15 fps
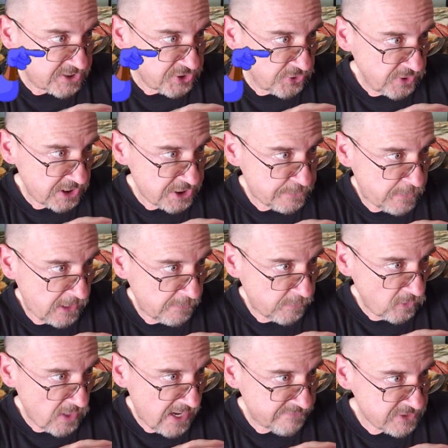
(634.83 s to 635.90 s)
Turkish
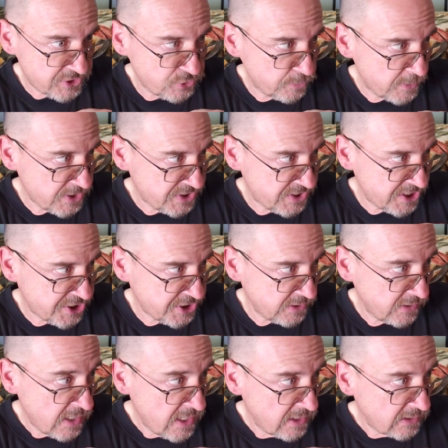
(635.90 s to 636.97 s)
people have a
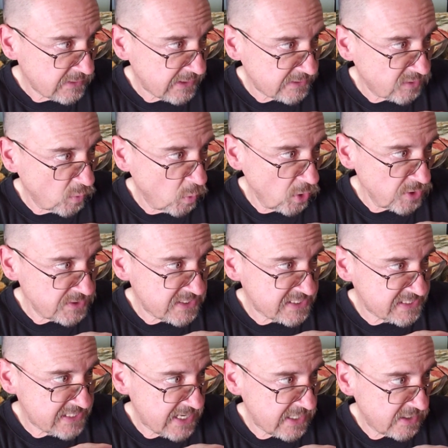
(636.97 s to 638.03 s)
superstition that the word
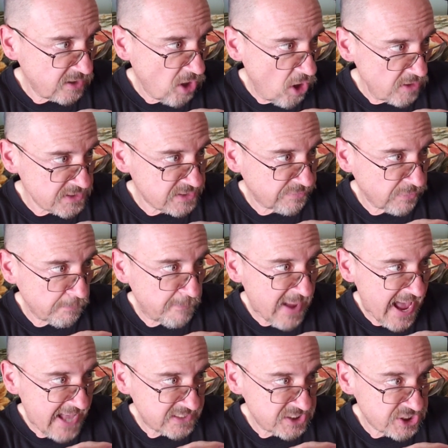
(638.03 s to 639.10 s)
sin calls for
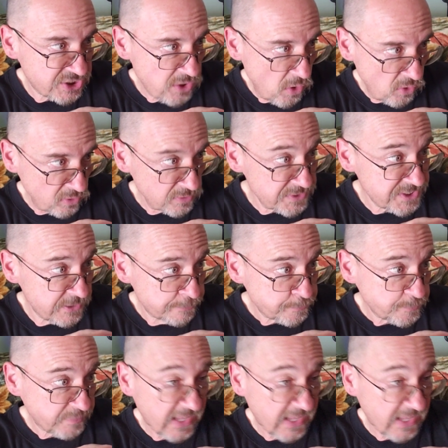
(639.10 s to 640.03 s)
bad souls,